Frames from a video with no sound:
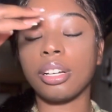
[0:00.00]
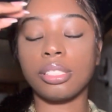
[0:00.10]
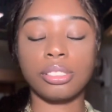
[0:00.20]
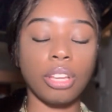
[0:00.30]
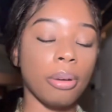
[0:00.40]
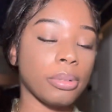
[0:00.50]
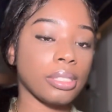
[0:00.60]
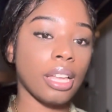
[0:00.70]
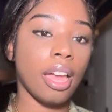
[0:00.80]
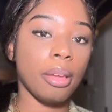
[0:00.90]
starboard
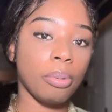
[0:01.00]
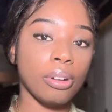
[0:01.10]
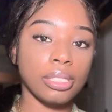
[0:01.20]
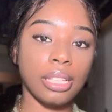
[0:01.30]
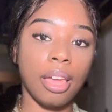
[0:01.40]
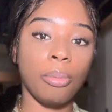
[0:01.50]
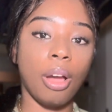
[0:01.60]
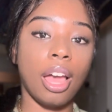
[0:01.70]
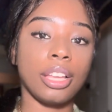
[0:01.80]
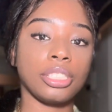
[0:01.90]
side, port side
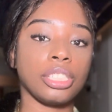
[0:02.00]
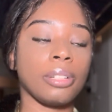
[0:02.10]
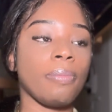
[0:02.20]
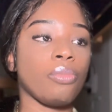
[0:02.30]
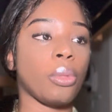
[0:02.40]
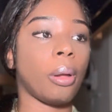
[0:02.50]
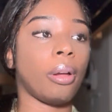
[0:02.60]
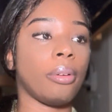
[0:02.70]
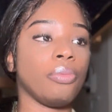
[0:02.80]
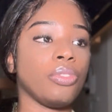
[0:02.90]
watch.
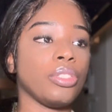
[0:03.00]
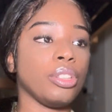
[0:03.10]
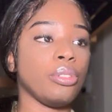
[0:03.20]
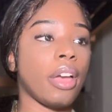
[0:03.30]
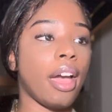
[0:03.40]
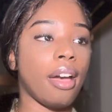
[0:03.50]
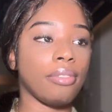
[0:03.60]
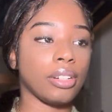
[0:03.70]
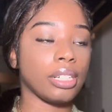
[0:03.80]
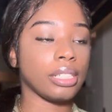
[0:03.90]
Then you
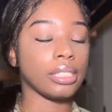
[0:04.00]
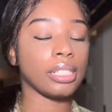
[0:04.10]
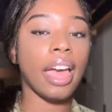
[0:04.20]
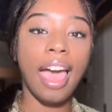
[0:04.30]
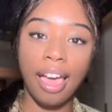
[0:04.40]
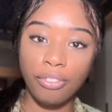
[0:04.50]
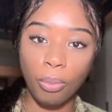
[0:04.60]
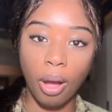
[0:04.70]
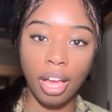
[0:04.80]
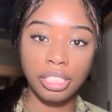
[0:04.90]
have aft
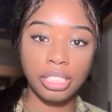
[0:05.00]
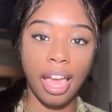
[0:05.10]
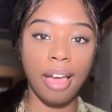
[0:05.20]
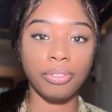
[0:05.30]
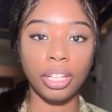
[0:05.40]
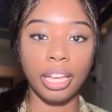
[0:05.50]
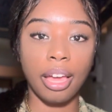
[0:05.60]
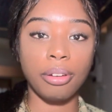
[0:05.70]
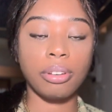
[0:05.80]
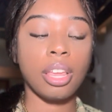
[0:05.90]
watch, aft
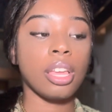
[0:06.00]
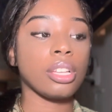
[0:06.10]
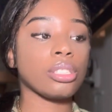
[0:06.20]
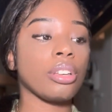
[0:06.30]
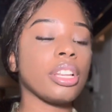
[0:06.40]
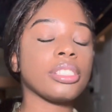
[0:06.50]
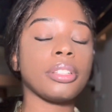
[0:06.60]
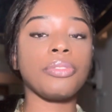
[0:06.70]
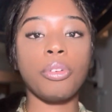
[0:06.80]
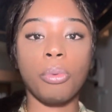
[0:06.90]
lookout. So there's
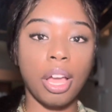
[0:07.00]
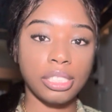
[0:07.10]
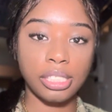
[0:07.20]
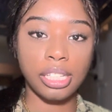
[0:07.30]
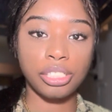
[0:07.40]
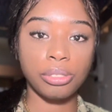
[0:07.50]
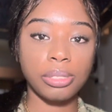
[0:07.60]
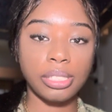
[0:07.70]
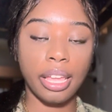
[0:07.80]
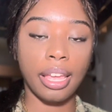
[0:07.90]
different watches that you'll
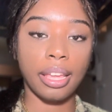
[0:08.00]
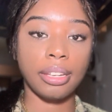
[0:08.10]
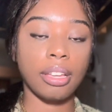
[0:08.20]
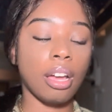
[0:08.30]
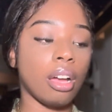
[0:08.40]
stand.